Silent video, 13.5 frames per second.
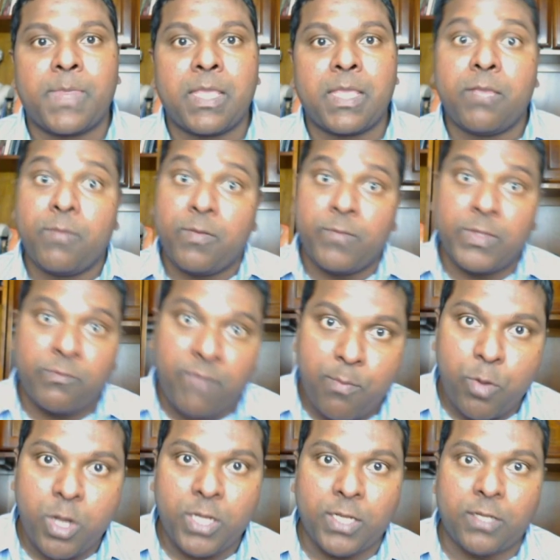even with
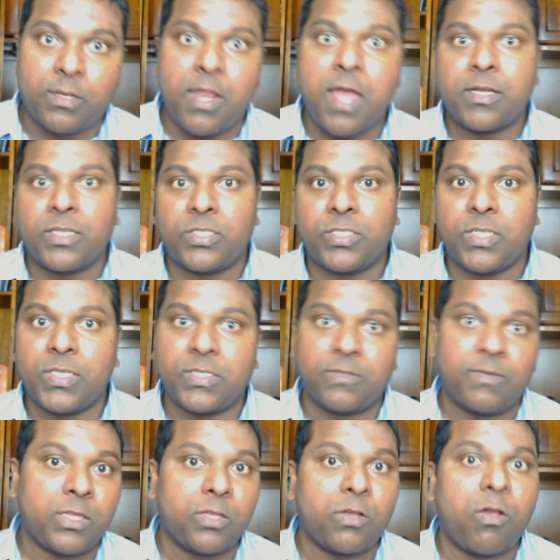fibrotic lung disease
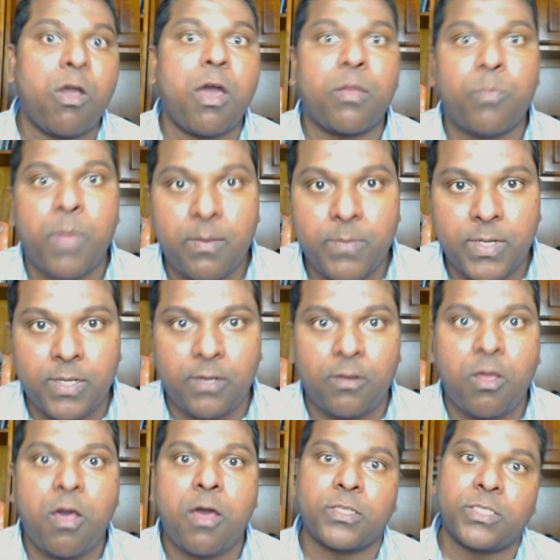with cor pulmonale
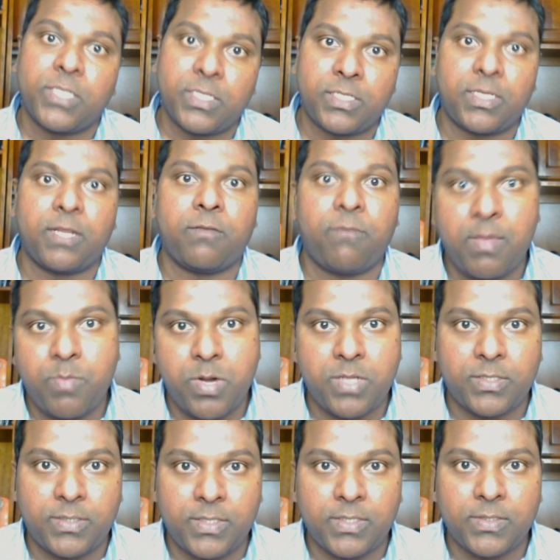or cystic
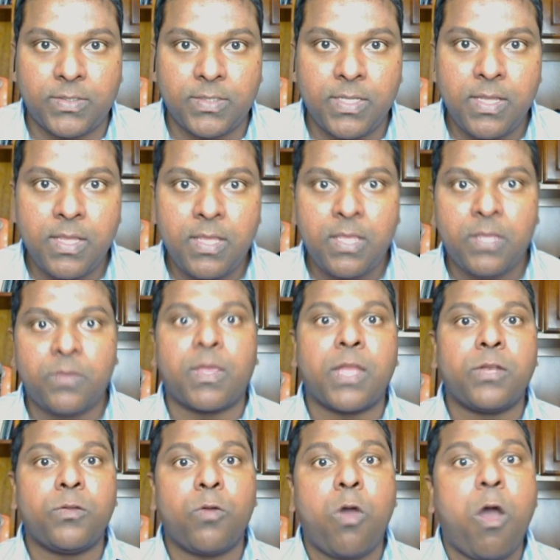fibrosis. You
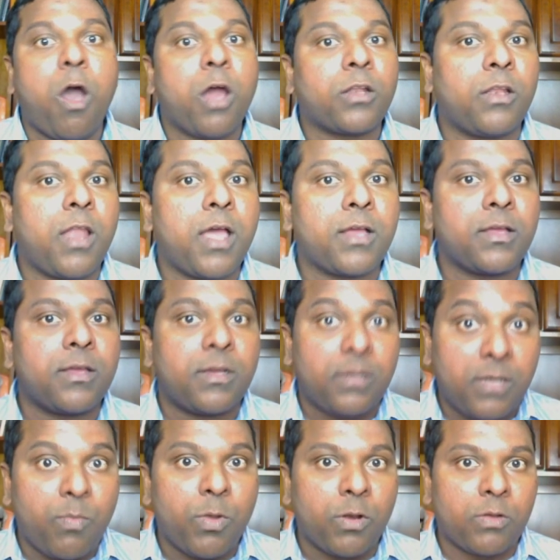can do heart-lung
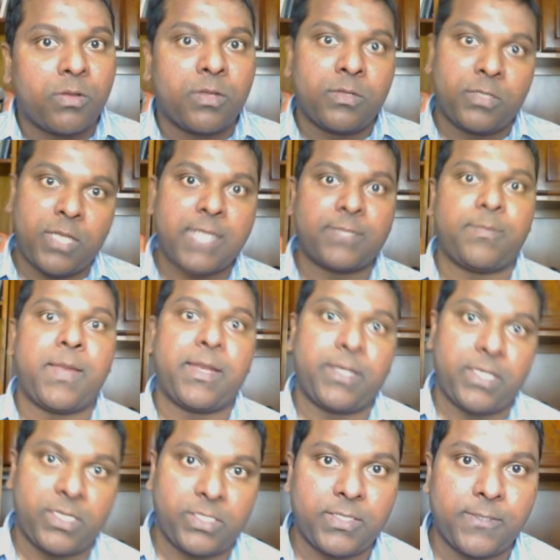double
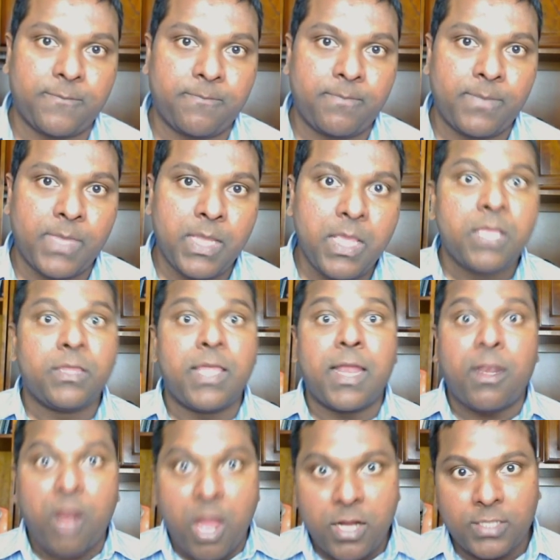transplantation,
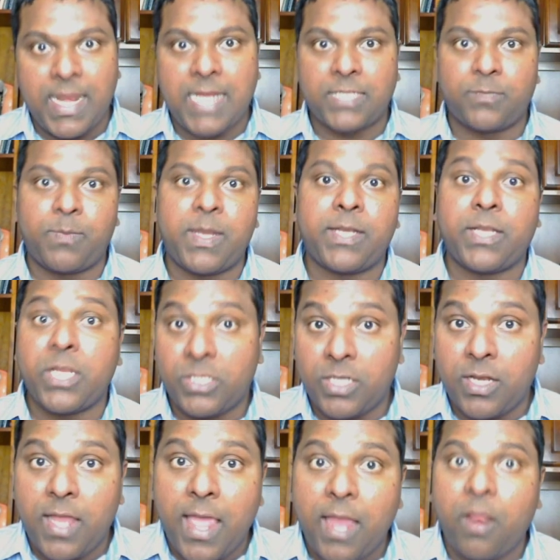then lung
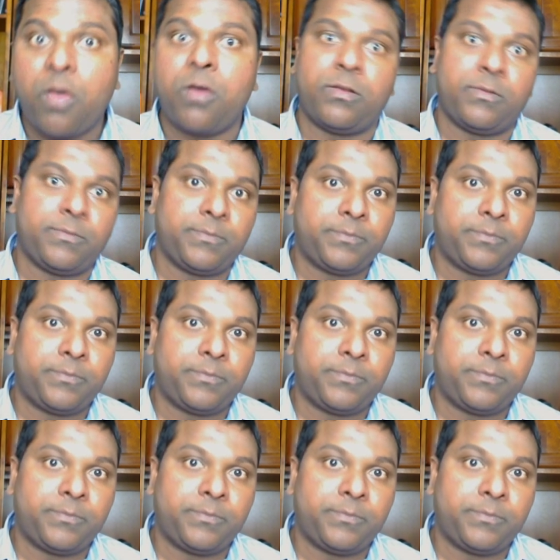transplantation alone.